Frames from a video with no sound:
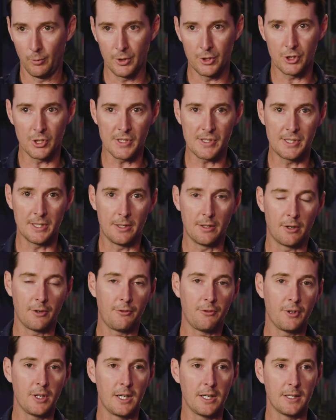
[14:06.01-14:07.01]
We just did our
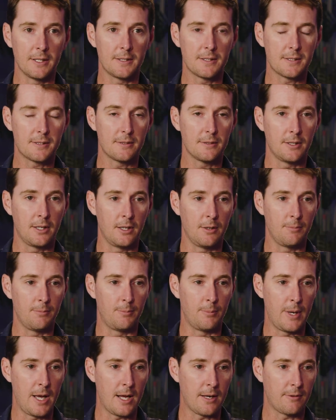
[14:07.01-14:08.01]
flight uh,
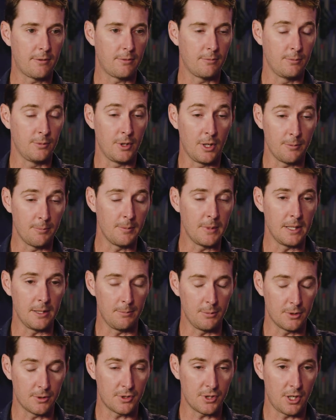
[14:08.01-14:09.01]
back, not me,
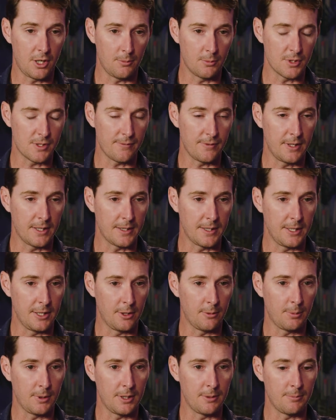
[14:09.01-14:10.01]
but Tom was flying the
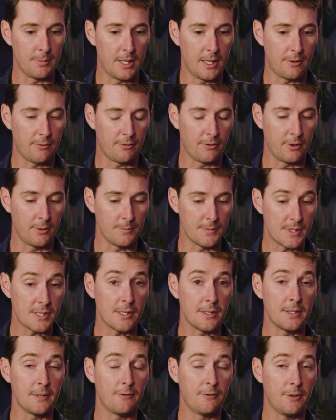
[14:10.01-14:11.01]
airplane back from
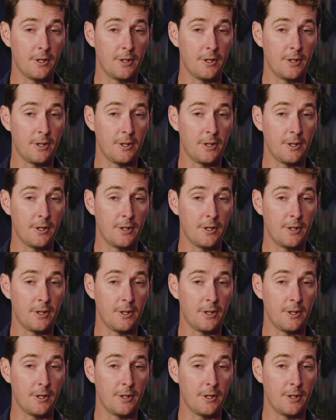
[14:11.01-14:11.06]
Sun and